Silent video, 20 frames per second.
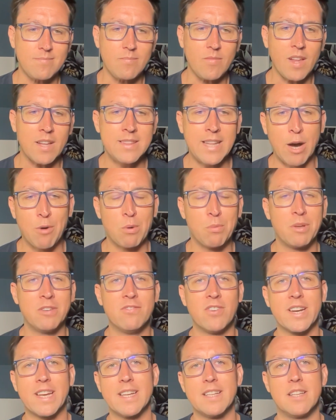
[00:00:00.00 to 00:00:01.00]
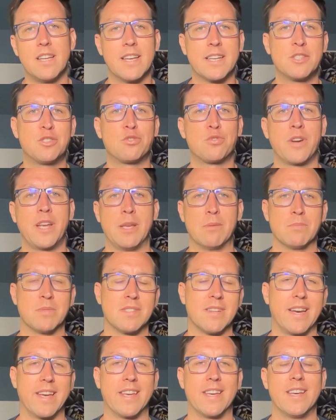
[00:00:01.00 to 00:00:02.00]
Now, when we look at extremes,
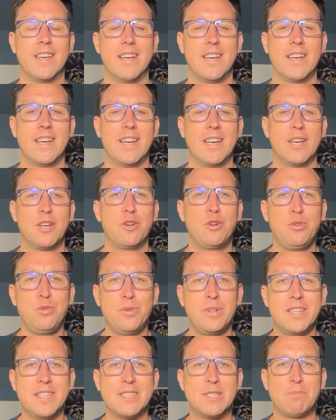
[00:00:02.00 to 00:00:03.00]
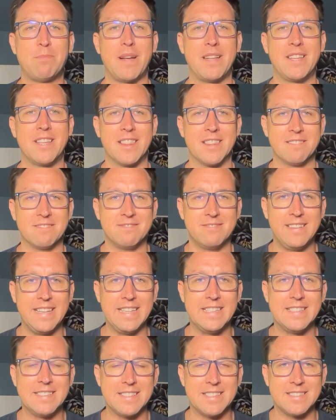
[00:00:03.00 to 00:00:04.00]
like who is spending the
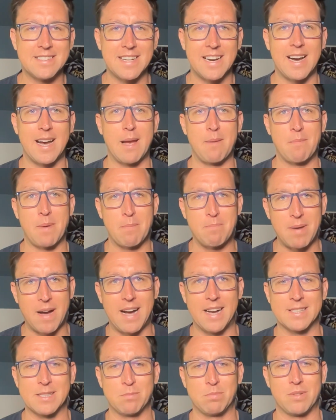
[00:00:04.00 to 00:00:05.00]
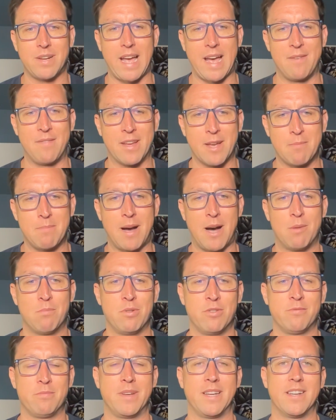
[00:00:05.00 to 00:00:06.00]
least time possible having a bowel
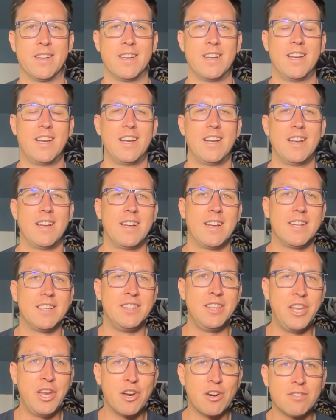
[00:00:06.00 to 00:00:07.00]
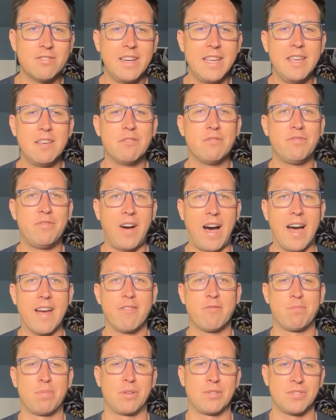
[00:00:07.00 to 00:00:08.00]
movement, nearly
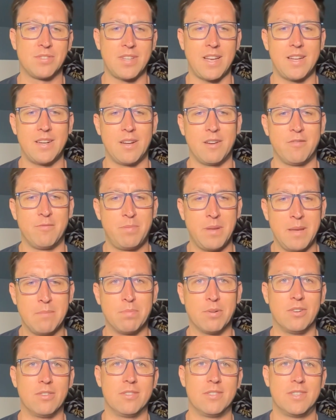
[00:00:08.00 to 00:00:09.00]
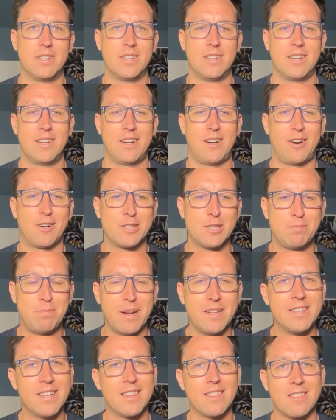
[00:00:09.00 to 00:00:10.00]
5% of people are
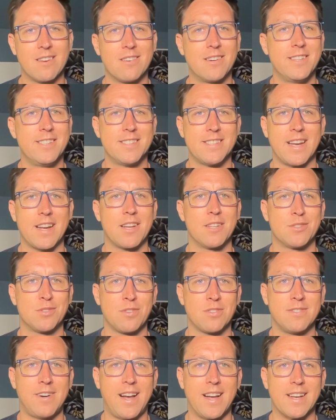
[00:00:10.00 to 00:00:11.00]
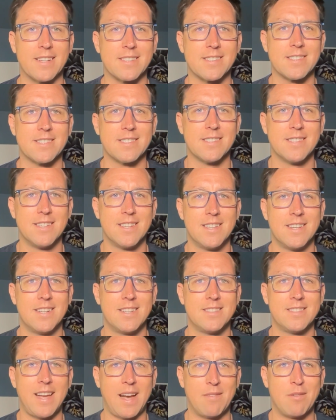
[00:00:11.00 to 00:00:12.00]
spending 30 seconds or less
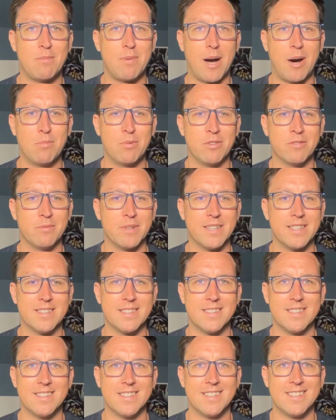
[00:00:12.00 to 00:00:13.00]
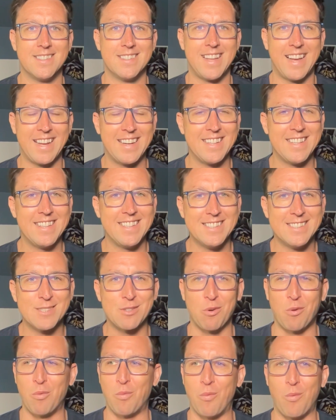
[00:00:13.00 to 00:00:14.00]
to have a bowel movement. That is
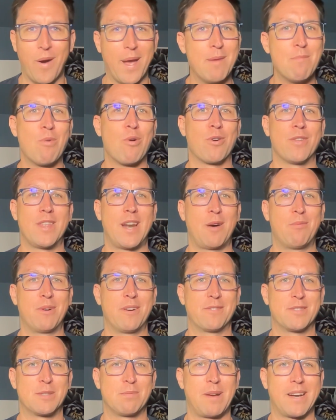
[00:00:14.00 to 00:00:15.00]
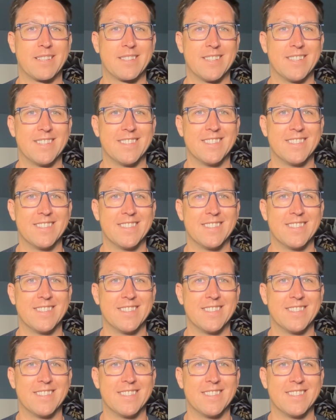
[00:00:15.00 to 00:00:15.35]
way more than I would have expected.